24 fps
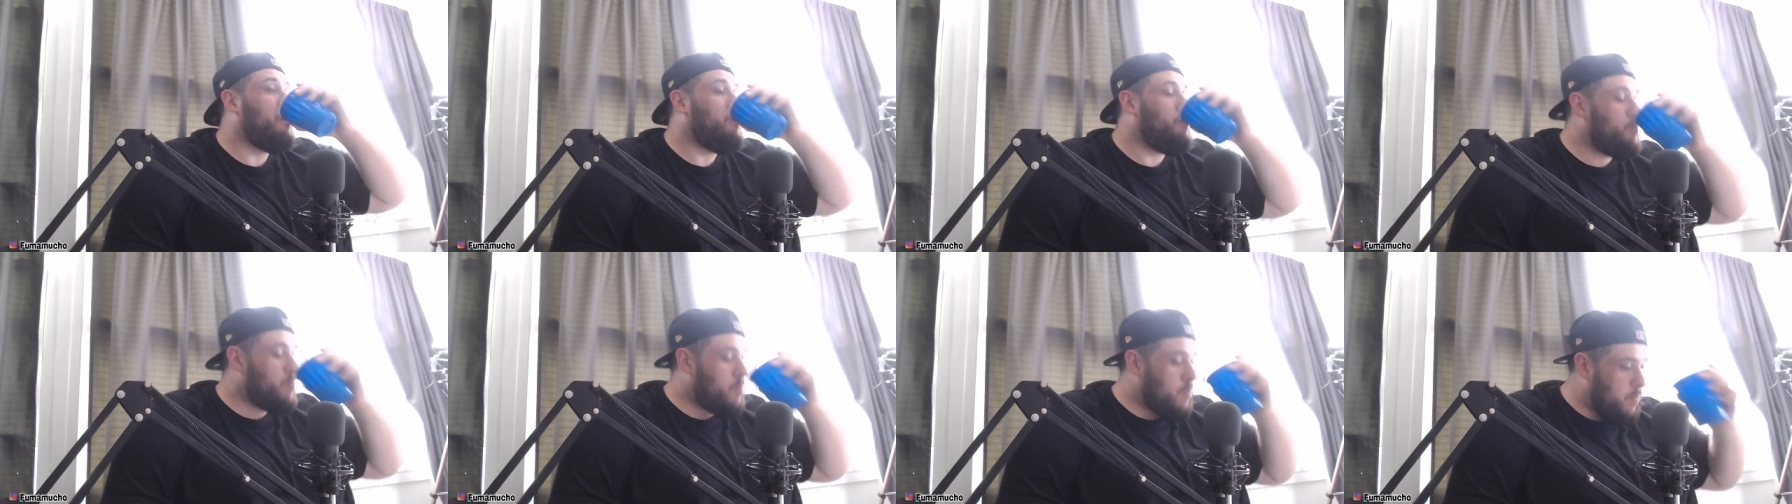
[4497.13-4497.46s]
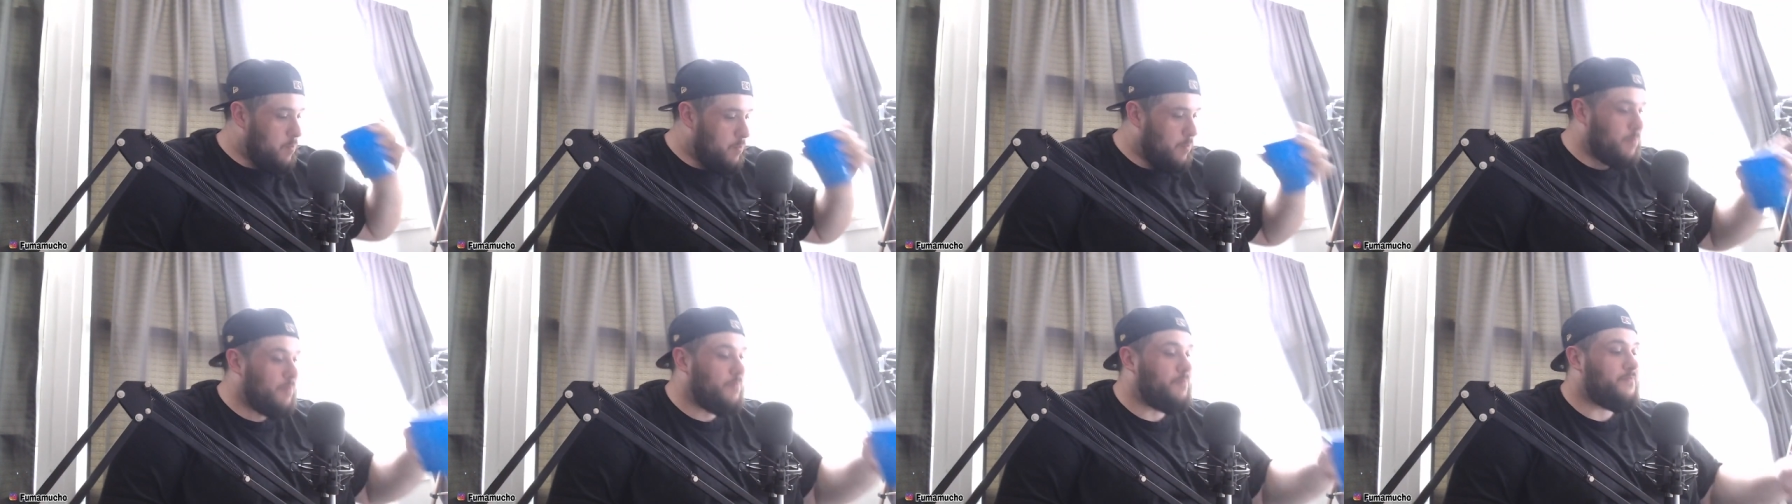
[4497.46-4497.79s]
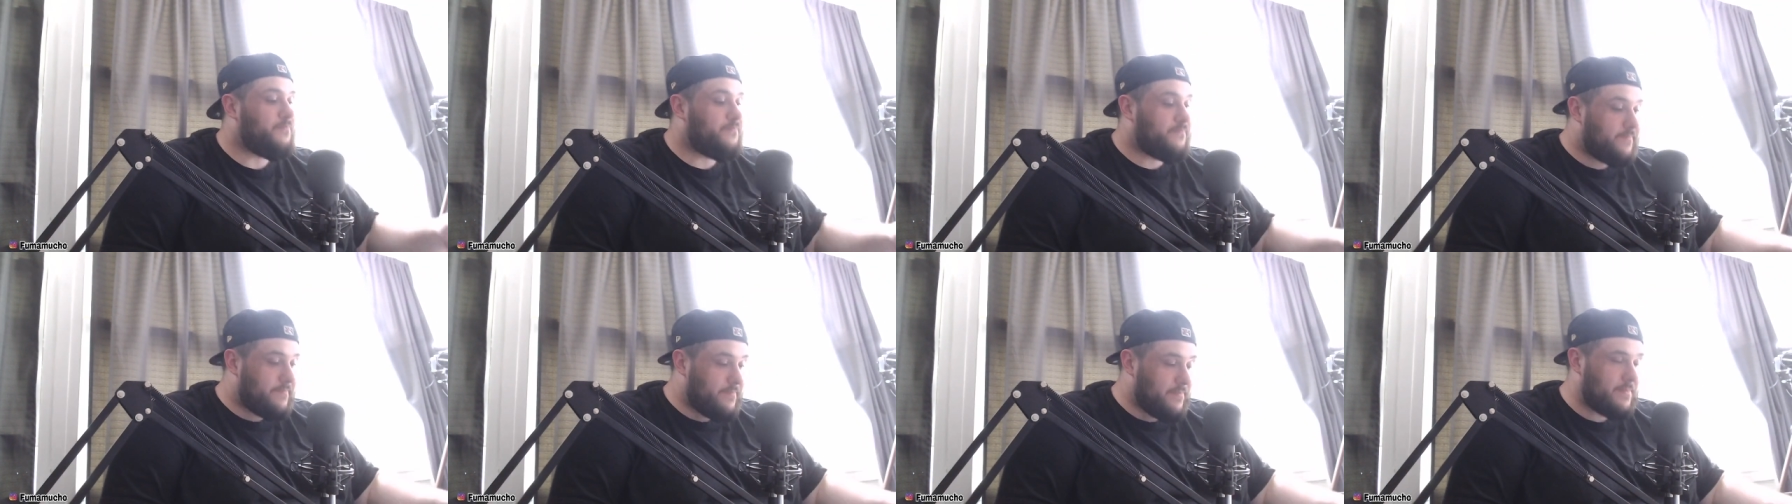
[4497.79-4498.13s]

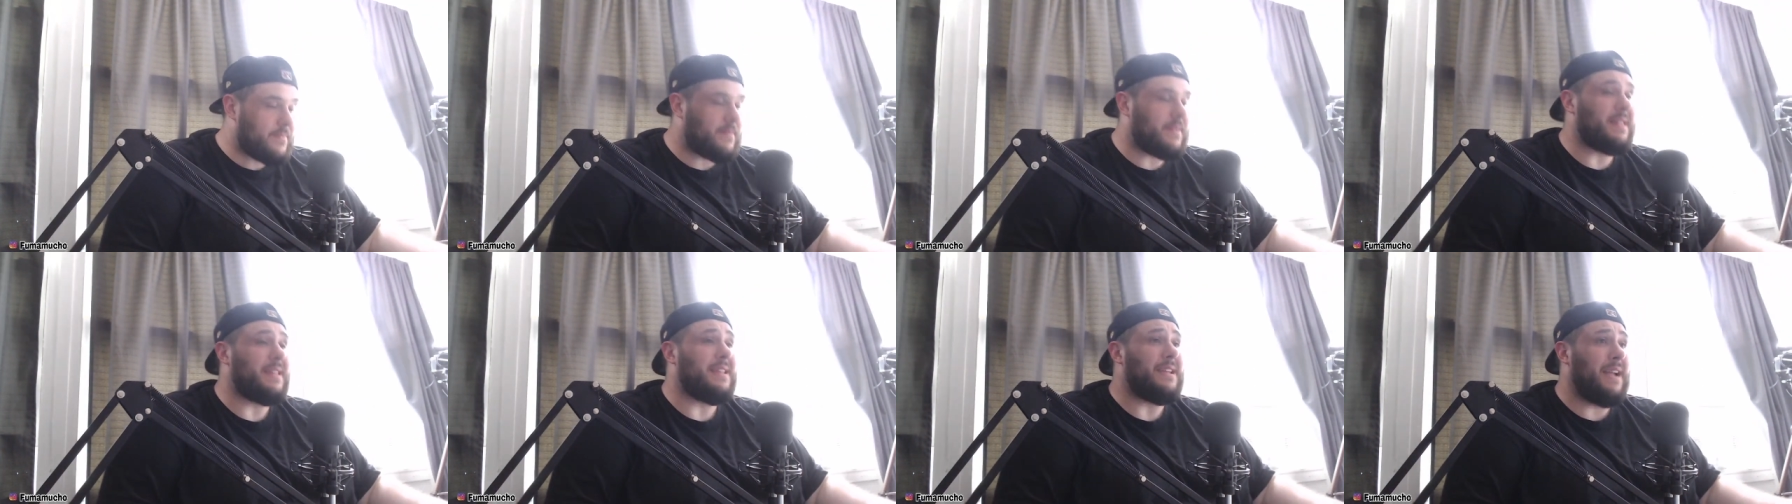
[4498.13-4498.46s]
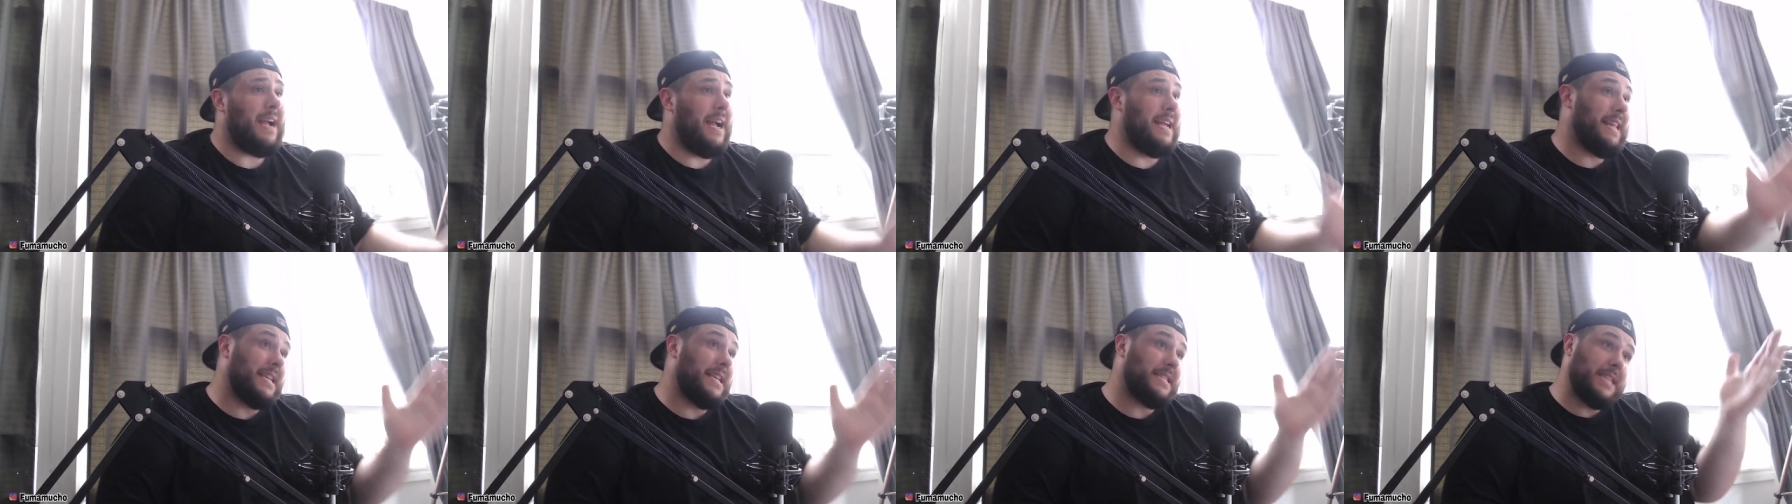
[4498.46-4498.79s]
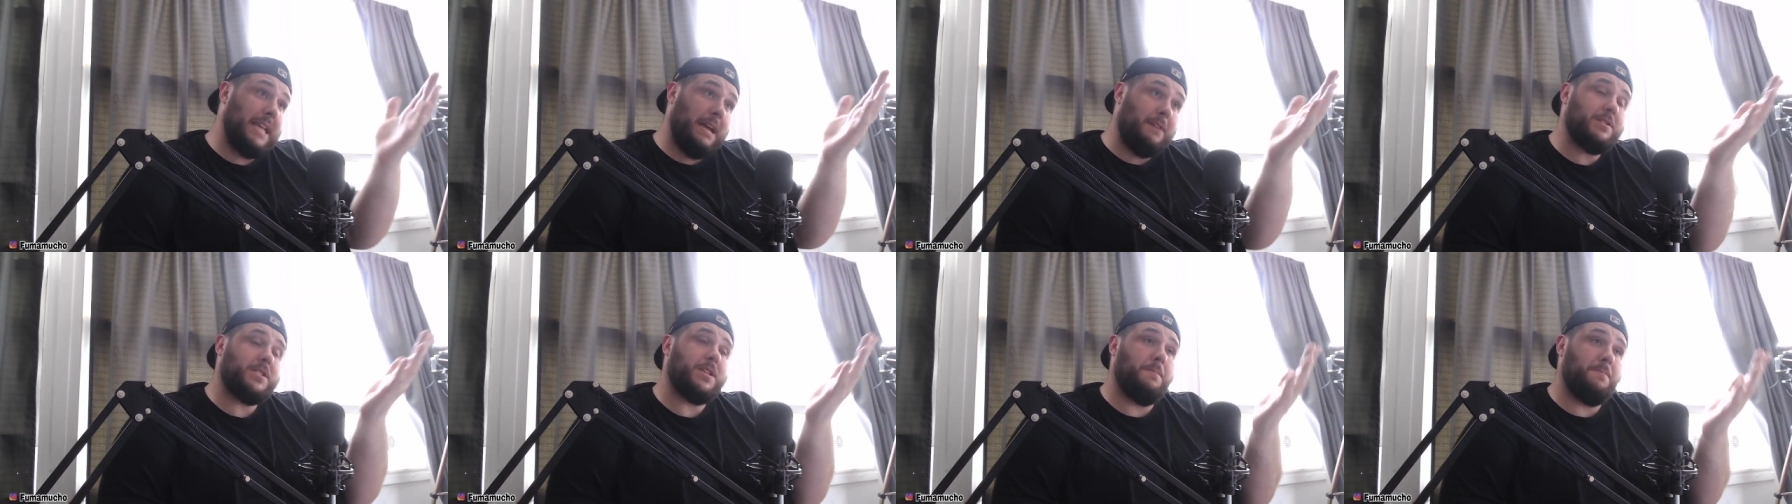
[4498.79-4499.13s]
And that's
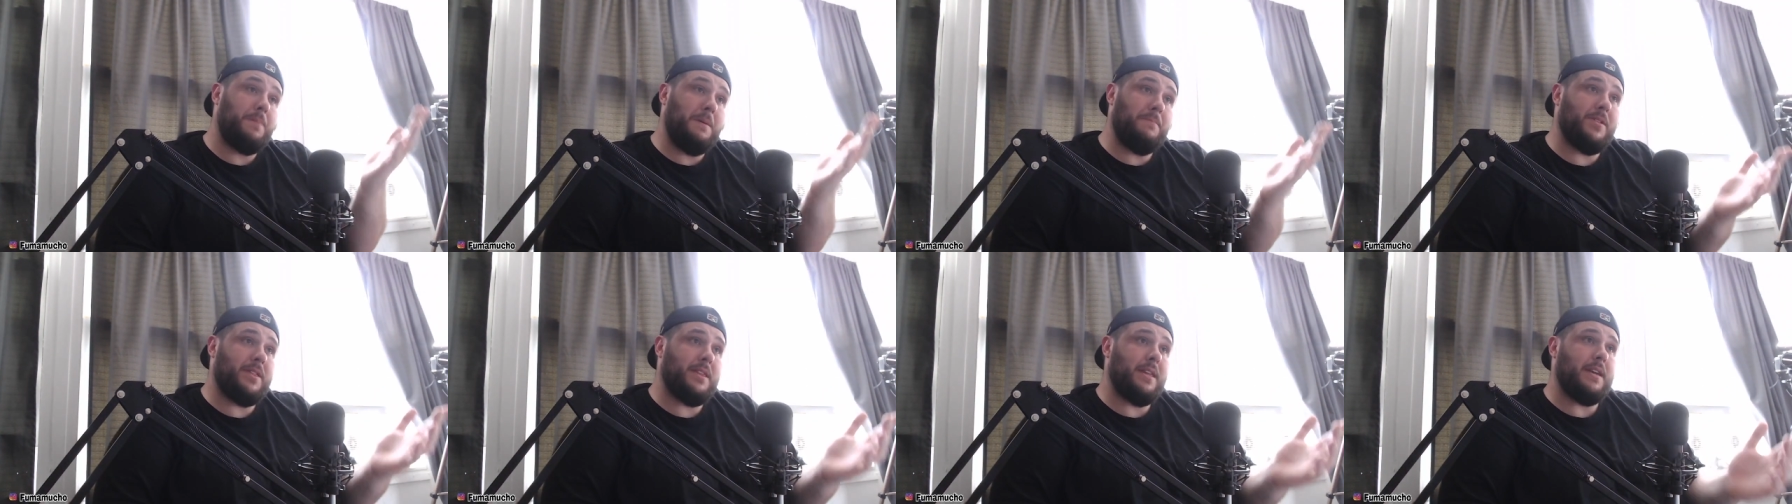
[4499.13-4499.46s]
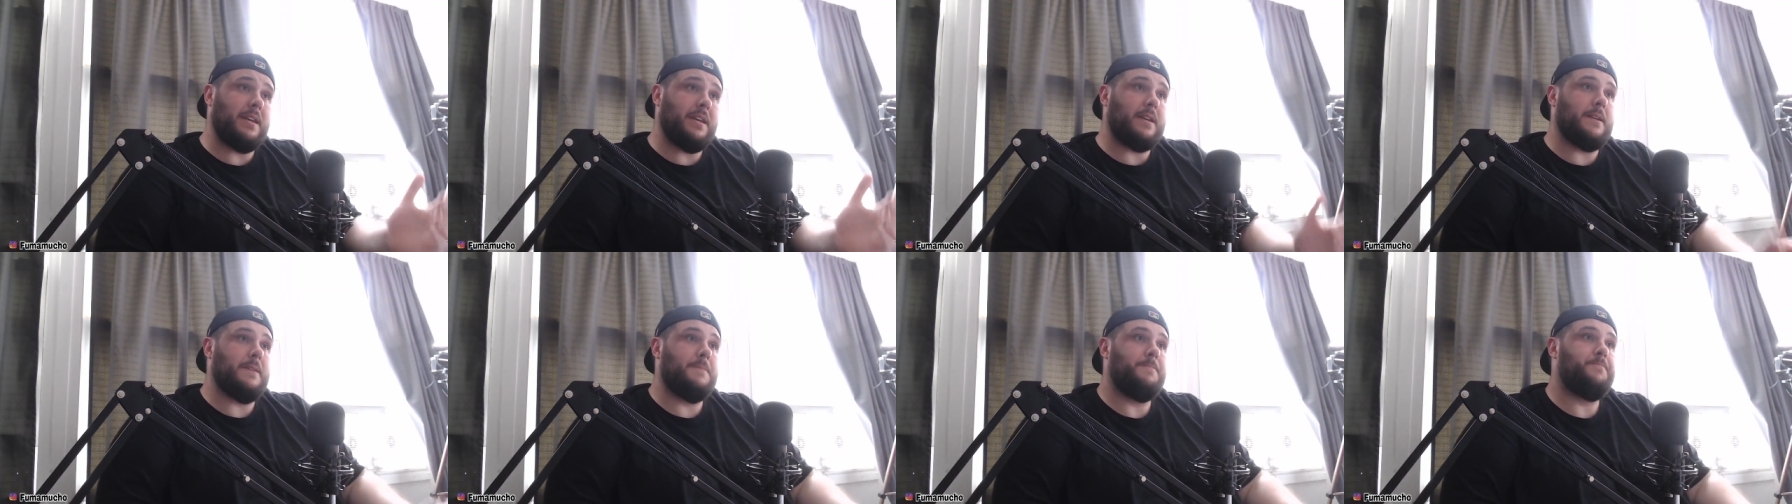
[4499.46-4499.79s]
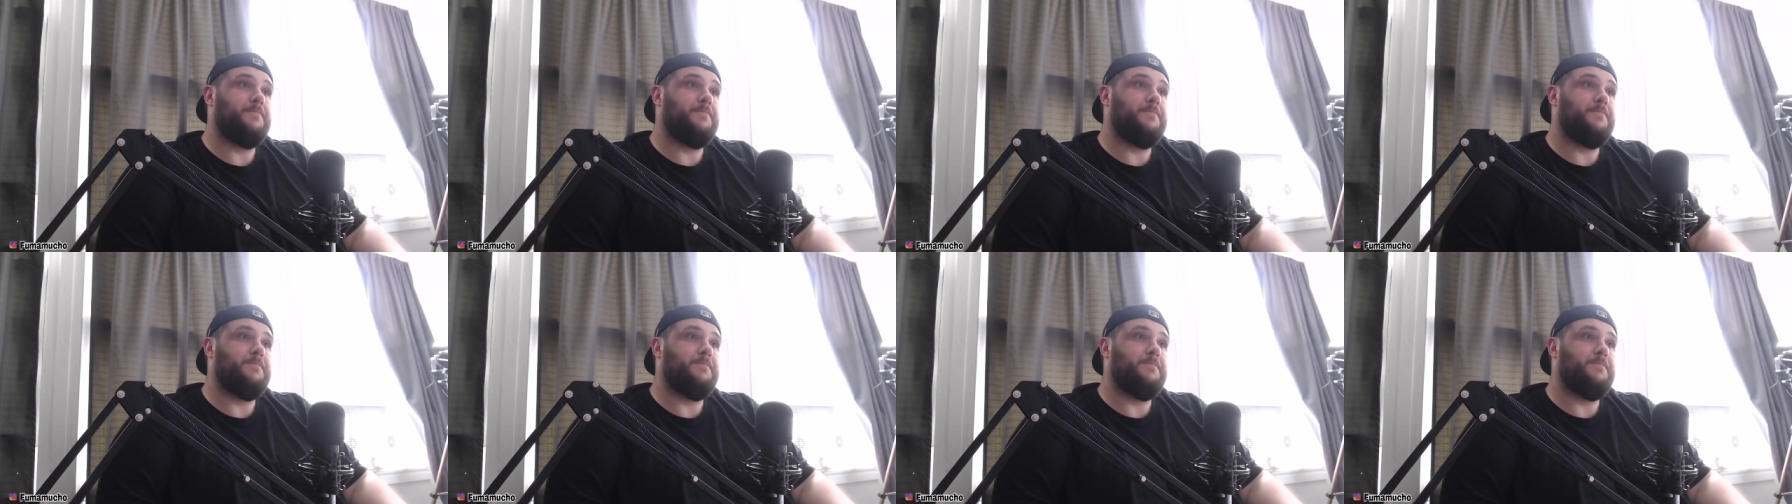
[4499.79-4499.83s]
how some people think.